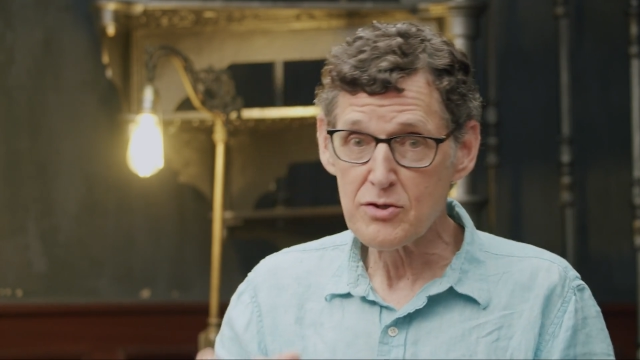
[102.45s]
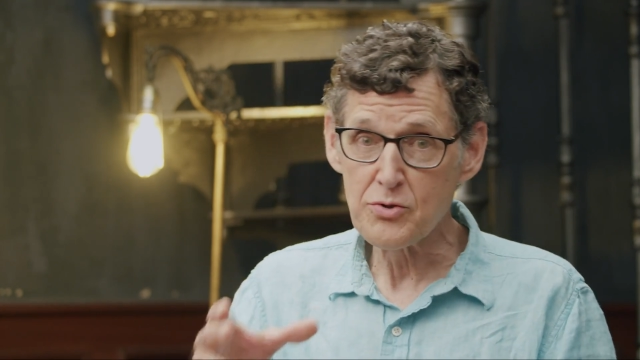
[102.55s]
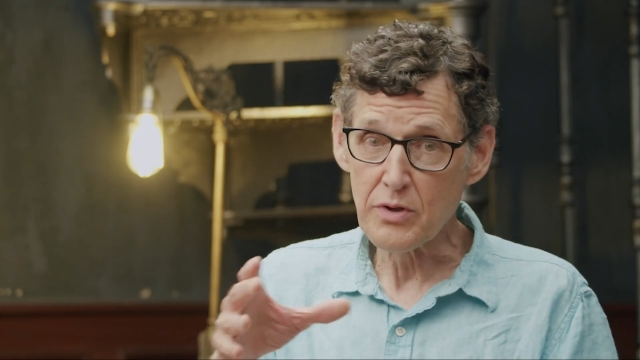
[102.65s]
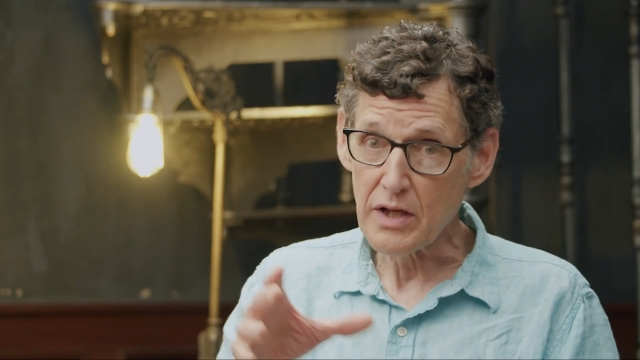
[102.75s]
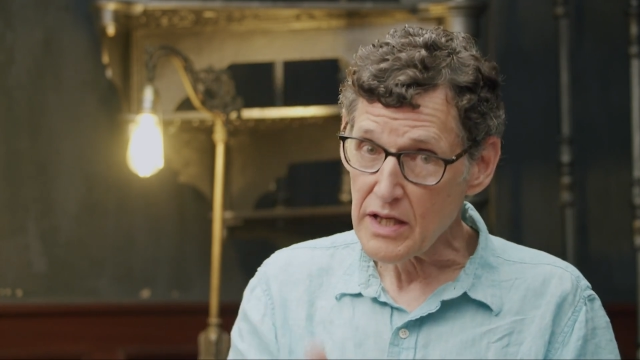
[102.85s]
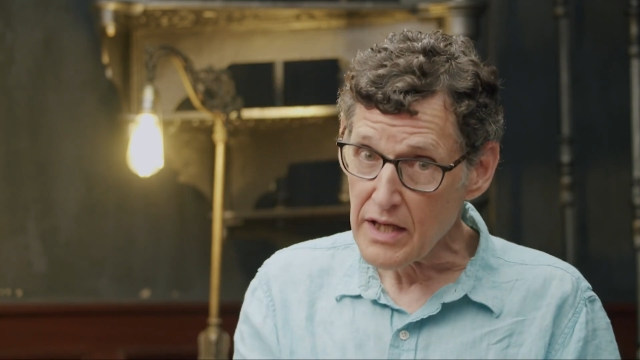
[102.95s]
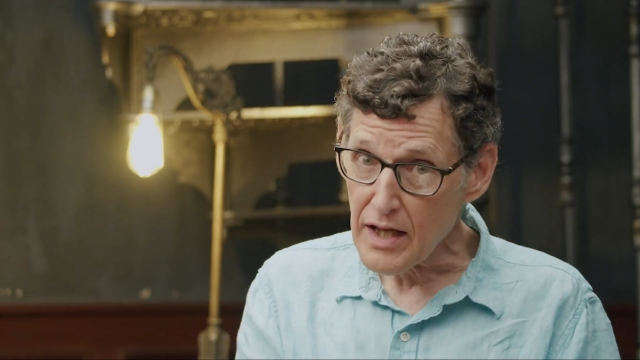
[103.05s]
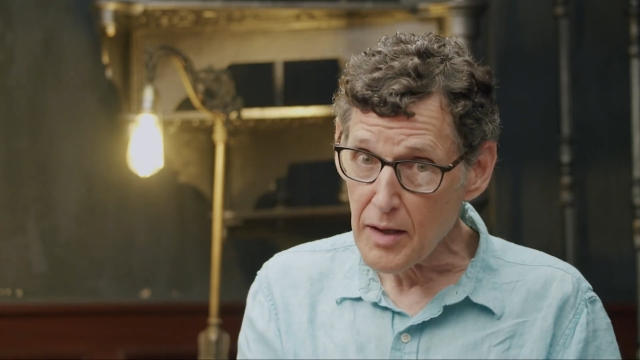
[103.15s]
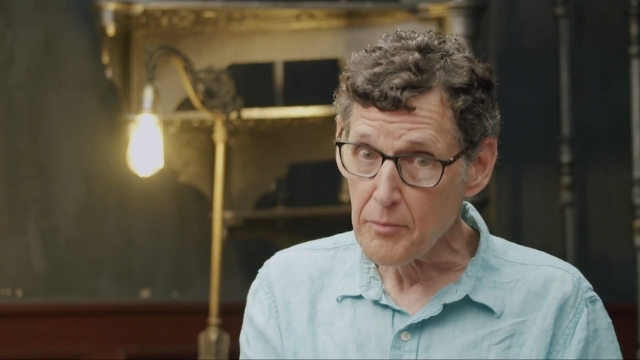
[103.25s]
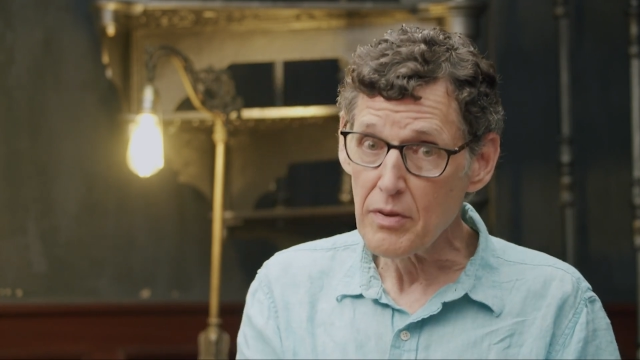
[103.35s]
to
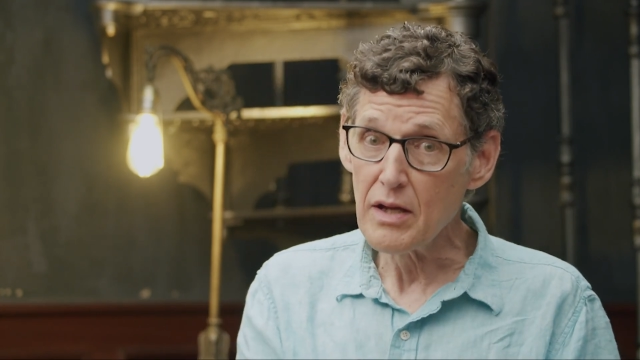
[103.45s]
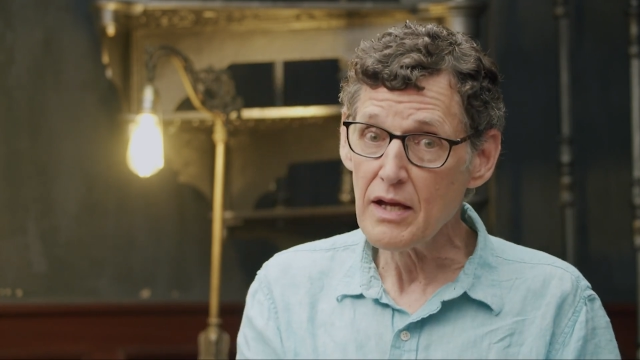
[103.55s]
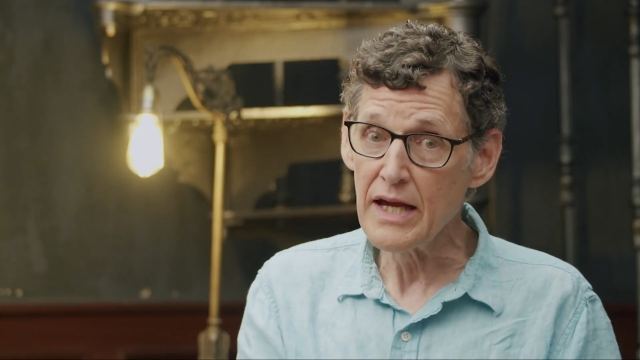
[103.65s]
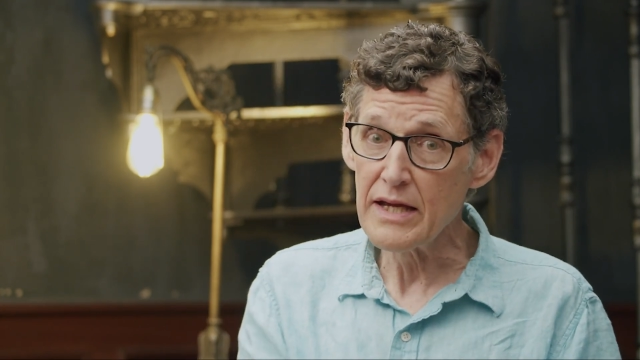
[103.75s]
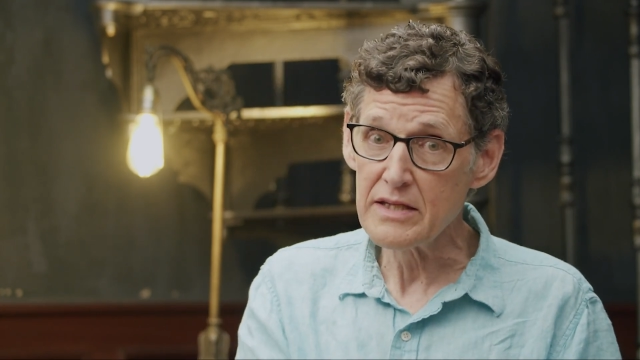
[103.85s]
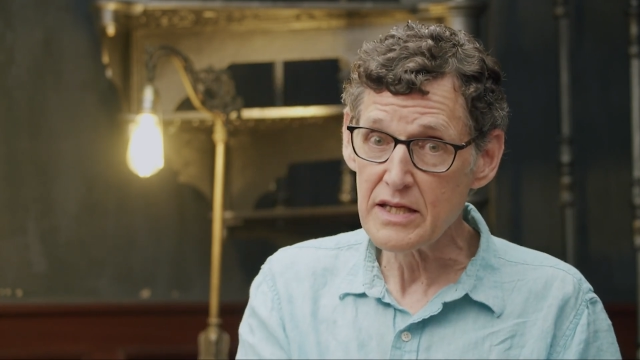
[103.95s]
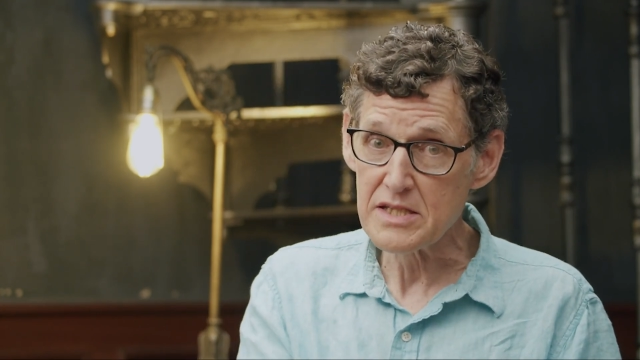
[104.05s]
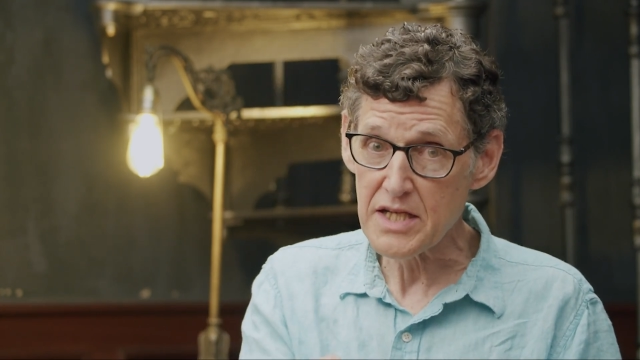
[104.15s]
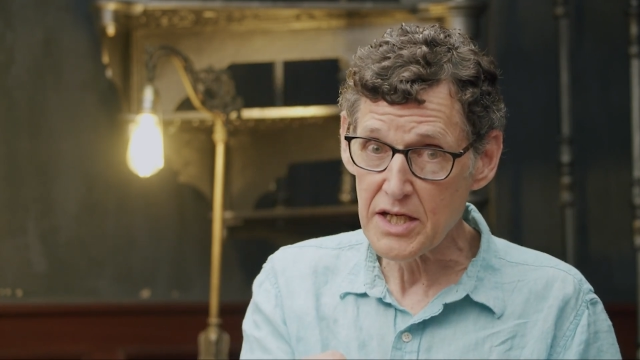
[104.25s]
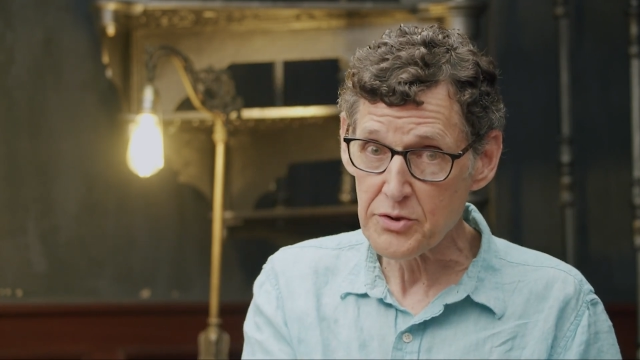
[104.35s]
condemn
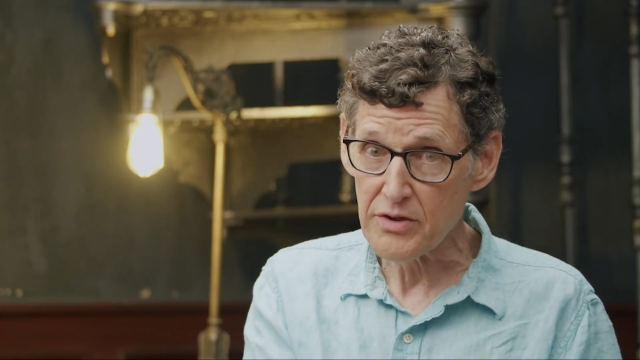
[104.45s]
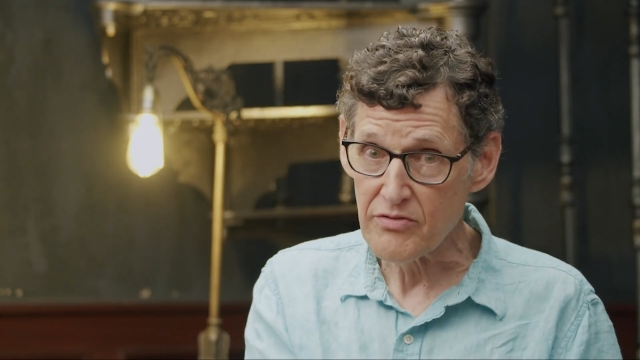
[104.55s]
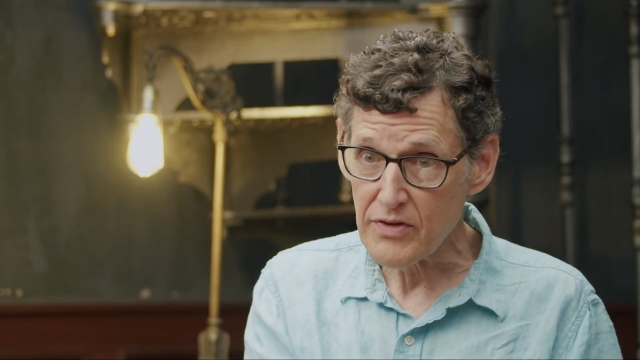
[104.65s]
18th century